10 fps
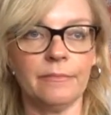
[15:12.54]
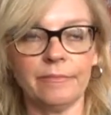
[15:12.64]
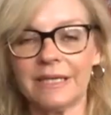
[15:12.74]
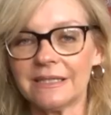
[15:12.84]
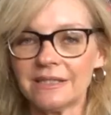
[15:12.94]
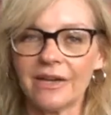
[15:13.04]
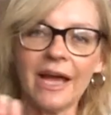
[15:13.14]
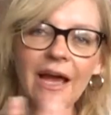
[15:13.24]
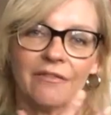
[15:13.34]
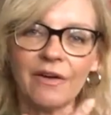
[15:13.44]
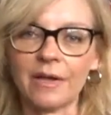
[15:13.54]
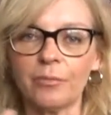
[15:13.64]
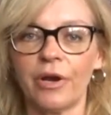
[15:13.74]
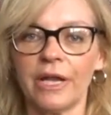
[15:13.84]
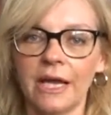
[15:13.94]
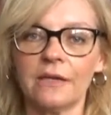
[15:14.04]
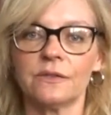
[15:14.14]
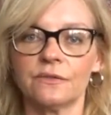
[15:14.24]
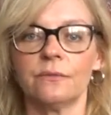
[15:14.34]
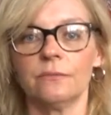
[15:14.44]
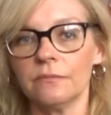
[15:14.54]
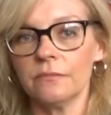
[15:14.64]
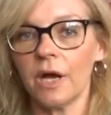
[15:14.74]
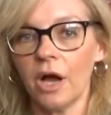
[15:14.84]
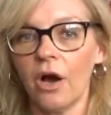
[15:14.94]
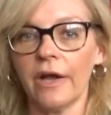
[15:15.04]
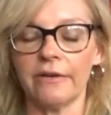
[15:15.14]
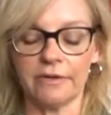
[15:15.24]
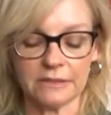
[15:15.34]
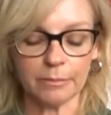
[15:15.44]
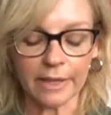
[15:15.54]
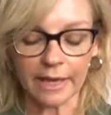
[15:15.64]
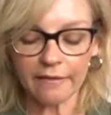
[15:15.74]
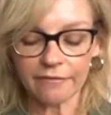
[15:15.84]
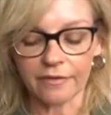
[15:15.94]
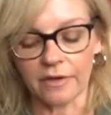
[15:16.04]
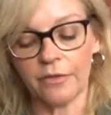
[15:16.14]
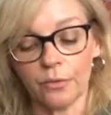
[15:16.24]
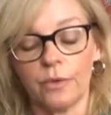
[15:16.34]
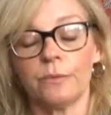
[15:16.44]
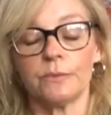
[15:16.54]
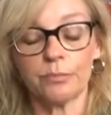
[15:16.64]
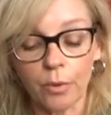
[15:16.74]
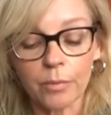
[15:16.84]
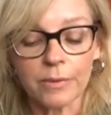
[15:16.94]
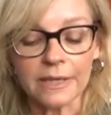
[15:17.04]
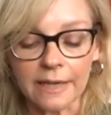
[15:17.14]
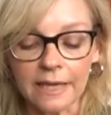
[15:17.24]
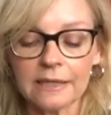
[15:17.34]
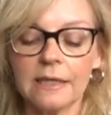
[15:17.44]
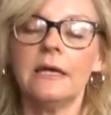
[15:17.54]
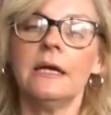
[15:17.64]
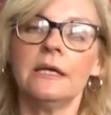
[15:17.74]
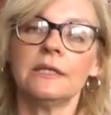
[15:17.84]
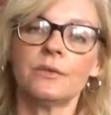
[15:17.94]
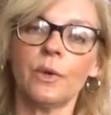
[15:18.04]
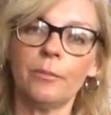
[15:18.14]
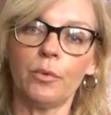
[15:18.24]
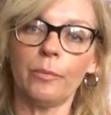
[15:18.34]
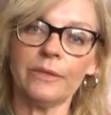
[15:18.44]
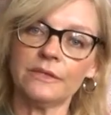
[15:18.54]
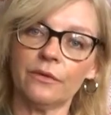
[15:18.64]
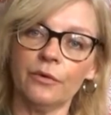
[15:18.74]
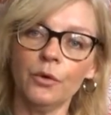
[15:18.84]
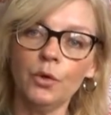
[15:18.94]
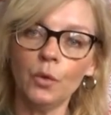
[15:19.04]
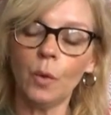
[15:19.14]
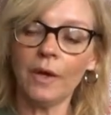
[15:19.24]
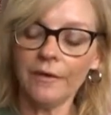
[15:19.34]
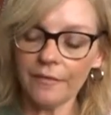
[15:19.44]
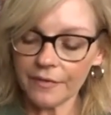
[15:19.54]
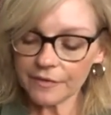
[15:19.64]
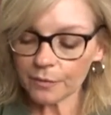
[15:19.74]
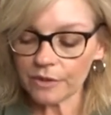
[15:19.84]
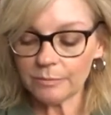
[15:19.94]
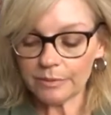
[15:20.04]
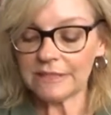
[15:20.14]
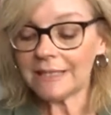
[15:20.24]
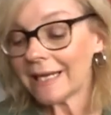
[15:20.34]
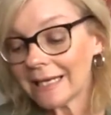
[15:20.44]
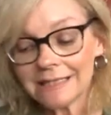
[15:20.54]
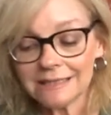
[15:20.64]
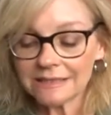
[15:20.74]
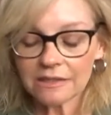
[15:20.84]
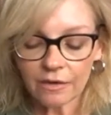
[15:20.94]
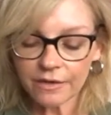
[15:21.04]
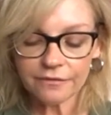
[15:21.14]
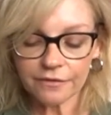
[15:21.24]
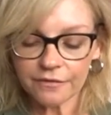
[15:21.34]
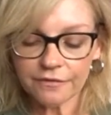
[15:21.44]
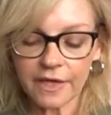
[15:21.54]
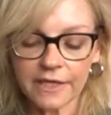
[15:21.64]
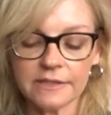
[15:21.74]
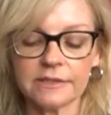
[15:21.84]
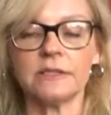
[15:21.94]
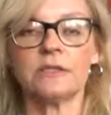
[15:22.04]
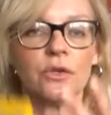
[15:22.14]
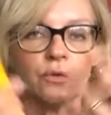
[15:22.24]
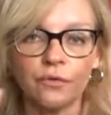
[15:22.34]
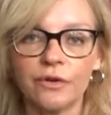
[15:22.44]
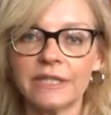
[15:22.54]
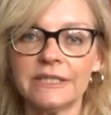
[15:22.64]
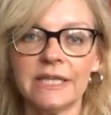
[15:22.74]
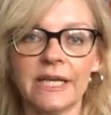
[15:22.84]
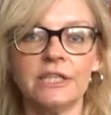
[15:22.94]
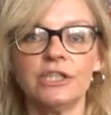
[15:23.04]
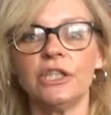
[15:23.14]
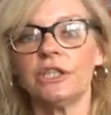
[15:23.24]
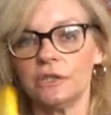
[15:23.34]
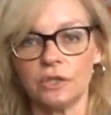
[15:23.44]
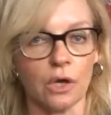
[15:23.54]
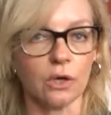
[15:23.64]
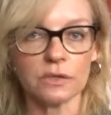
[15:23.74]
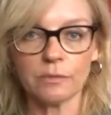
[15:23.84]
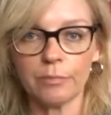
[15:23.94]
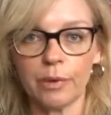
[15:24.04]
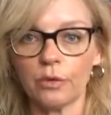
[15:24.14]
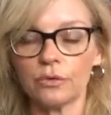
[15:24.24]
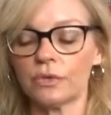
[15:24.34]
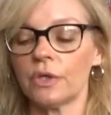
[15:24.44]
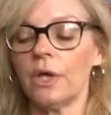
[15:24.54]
because I have had breakouts from a higher SPF, and I thought it was probably that. So I bought myself a new one. This one is particularly designed for the face. It's good for anti-aging and dark spots